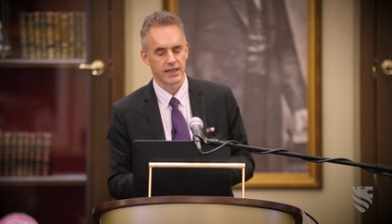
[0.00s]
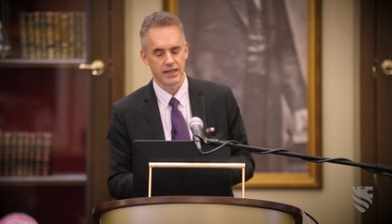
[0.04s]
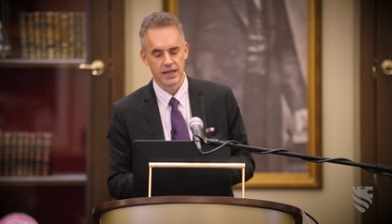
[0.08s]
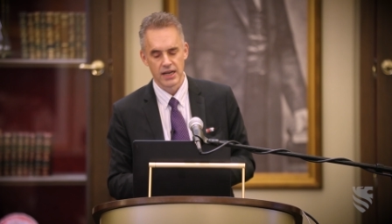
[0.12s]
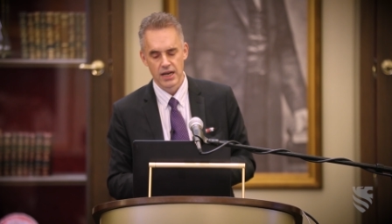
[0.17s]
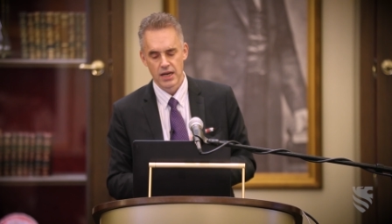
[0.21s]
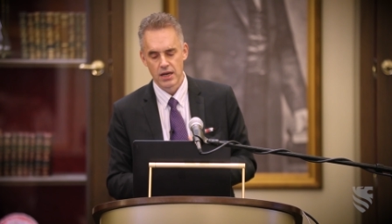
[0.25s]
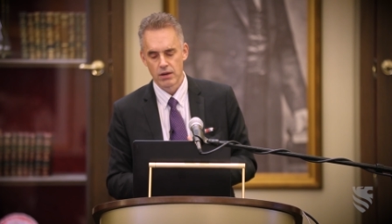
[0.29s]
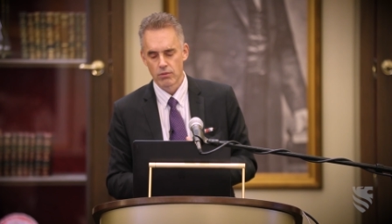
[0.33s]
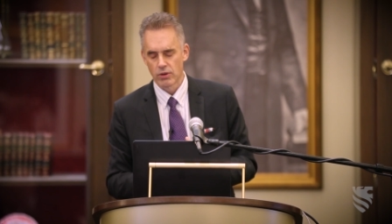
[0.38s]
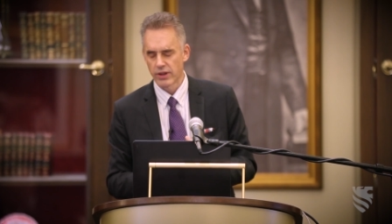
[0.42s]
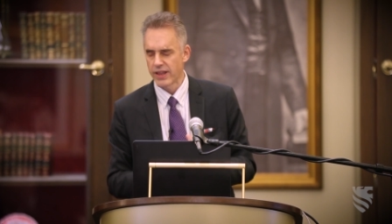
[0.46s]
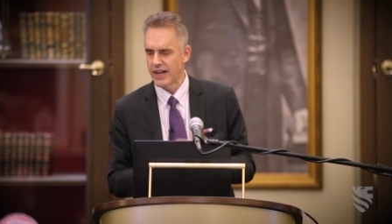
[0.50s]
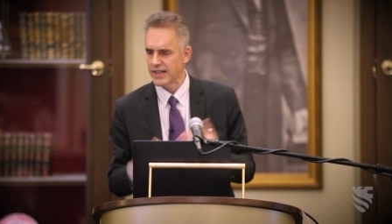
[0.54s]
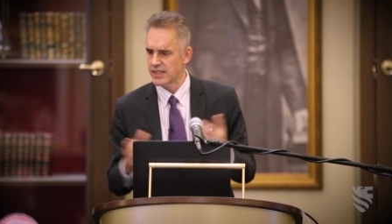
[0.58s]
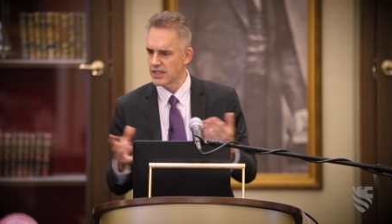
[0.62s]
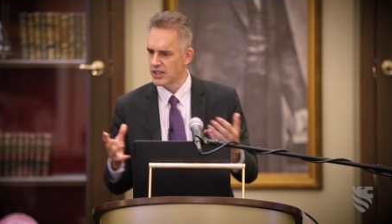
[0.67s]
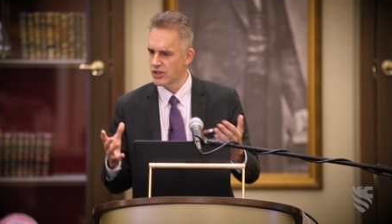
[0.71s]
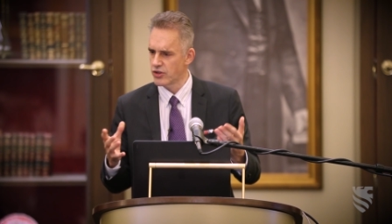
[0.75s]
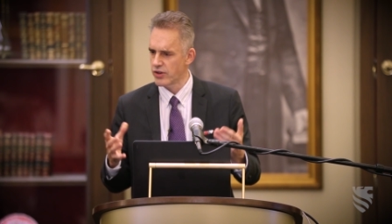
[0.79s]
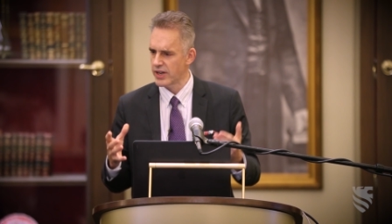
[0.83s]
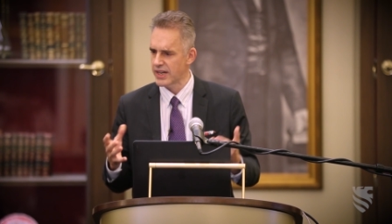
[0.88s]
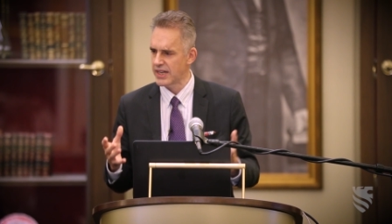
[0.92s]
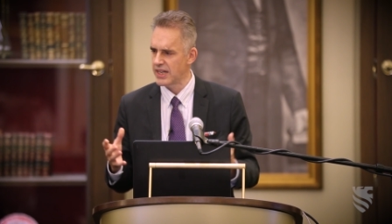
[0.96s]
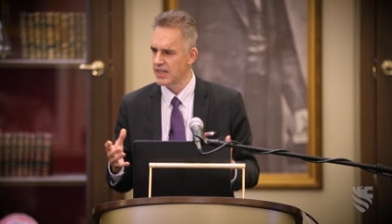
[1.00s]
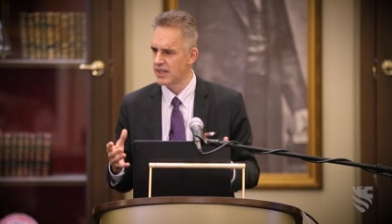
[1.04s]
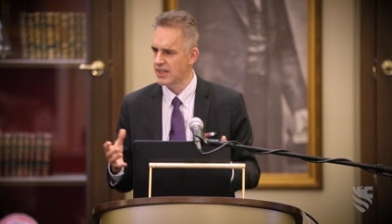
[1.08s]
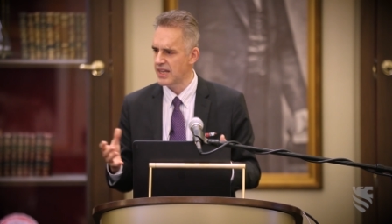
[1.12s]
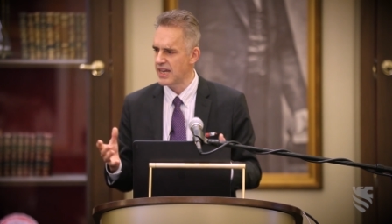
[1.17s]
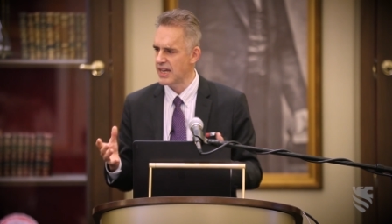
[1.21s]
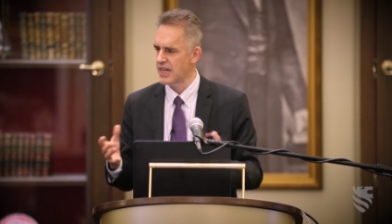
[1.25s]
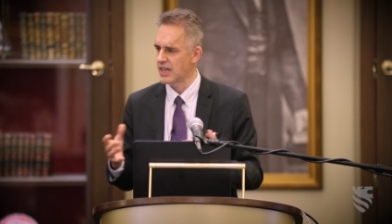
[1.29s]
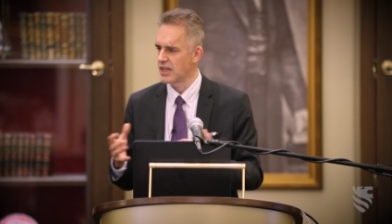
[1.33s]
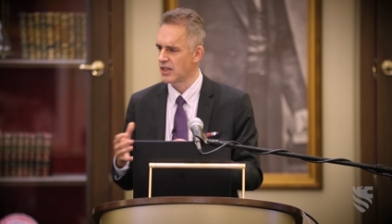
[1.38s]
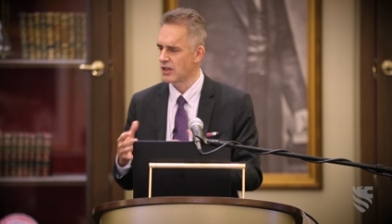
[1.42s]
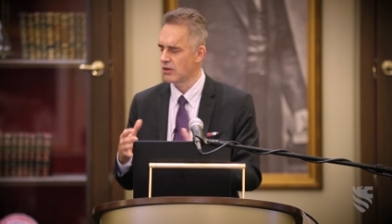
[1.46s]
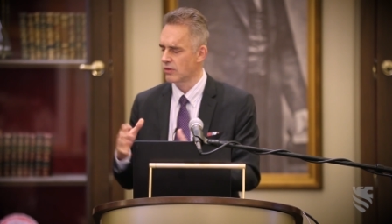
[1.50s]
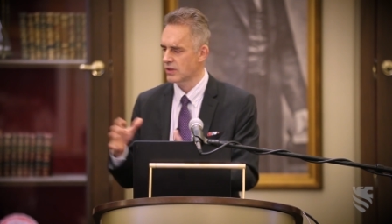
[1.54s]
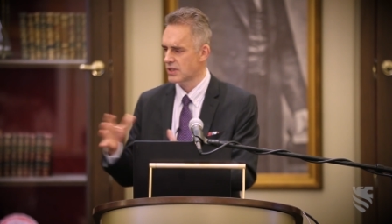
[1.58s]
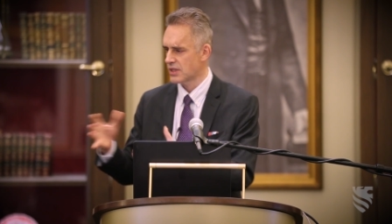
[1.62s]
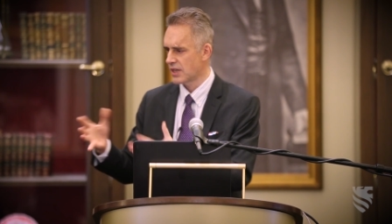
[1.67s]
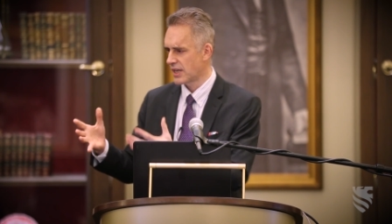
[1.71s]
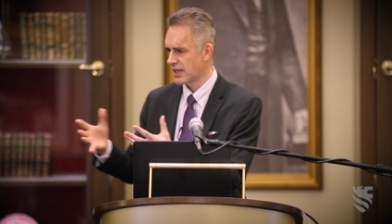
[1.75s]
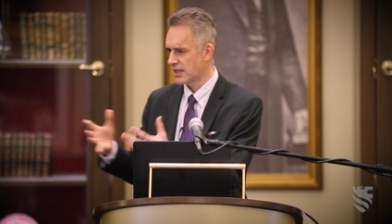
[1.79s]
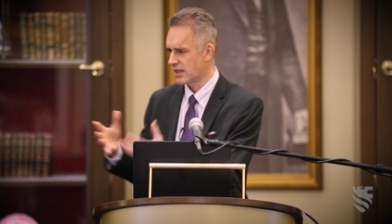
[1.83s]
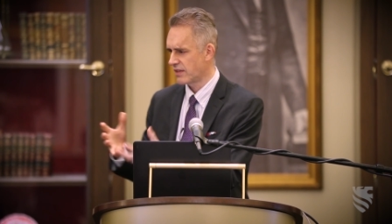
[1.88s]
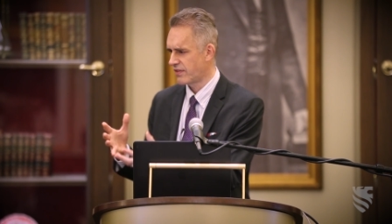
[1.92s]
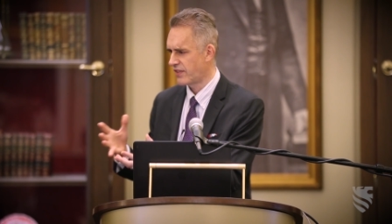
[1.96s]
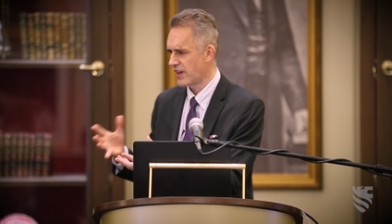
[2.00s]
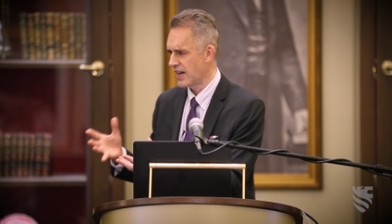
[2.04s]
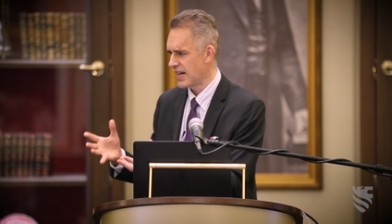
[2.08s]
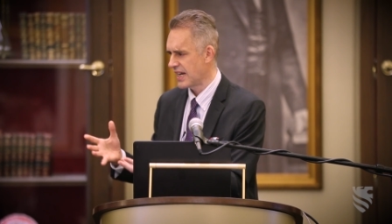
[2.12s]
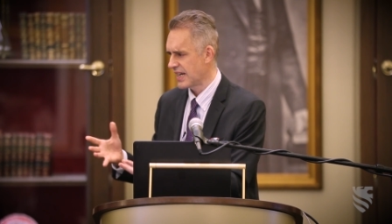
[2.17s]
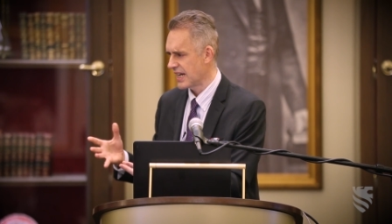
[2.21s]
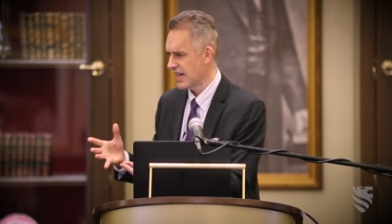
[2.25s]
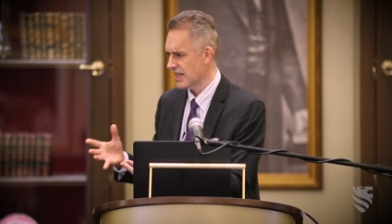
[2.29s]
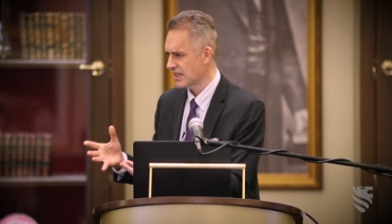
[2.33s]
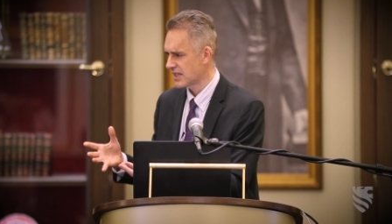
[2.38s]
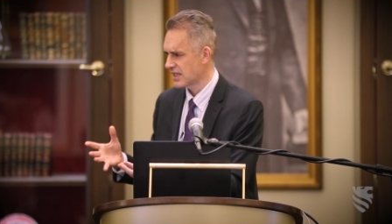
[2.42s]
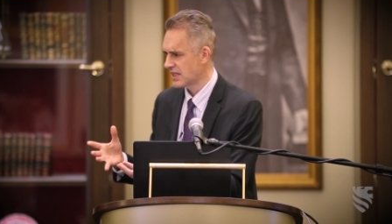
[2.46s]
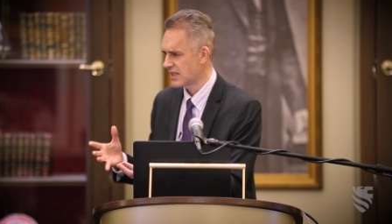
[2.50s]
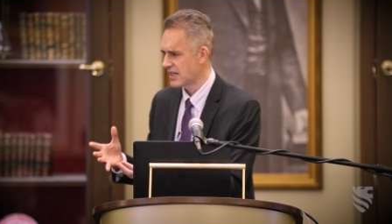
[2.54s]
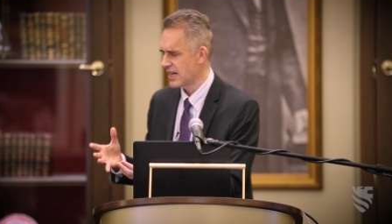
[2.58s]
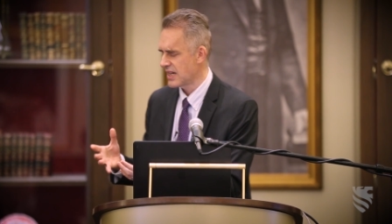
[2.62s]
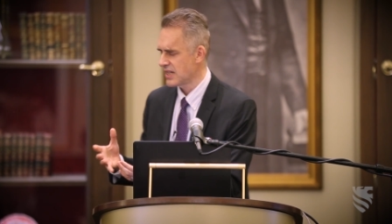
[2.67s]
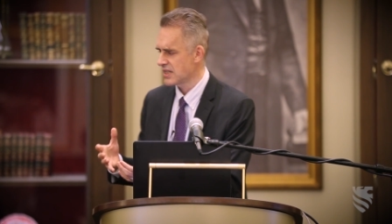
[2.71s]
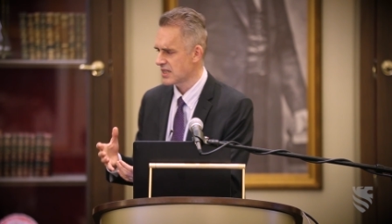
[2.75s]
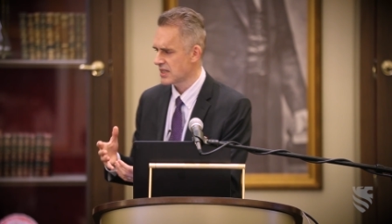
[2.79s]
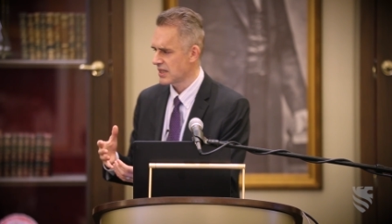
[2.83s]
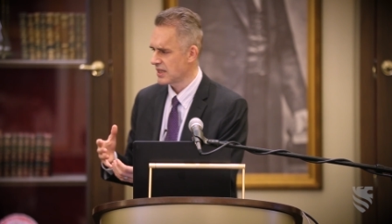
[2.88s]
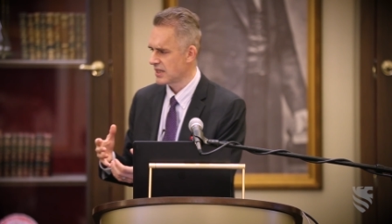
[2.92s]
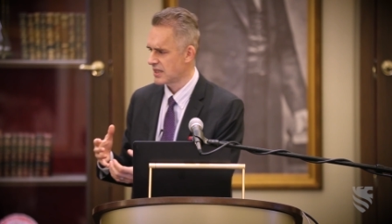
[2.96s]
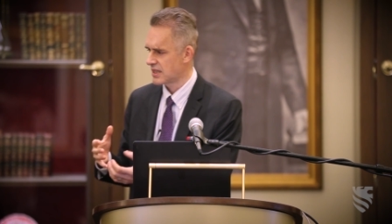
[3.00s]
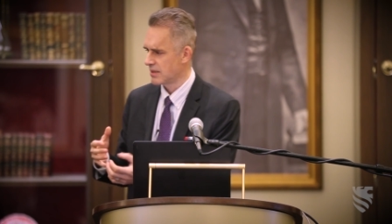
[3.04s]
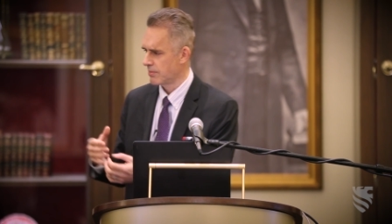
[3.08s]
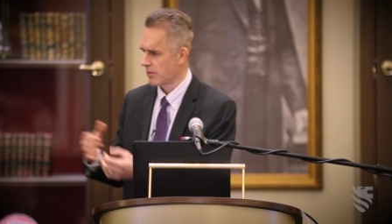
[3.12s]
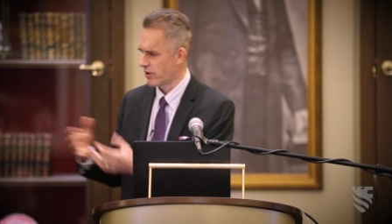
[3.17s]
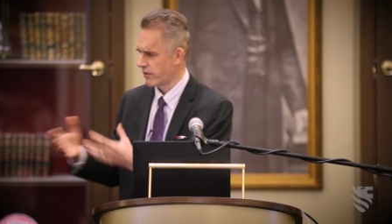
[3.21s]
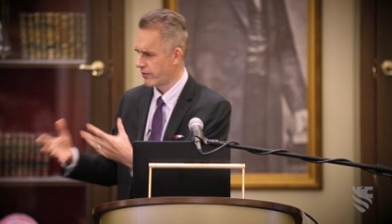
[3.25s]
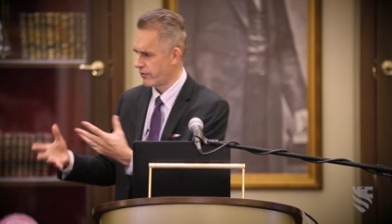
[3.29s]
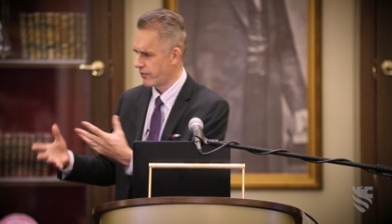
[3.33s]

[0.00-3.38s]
And, well, that's a tricky thing, you know. It's like defining existentialism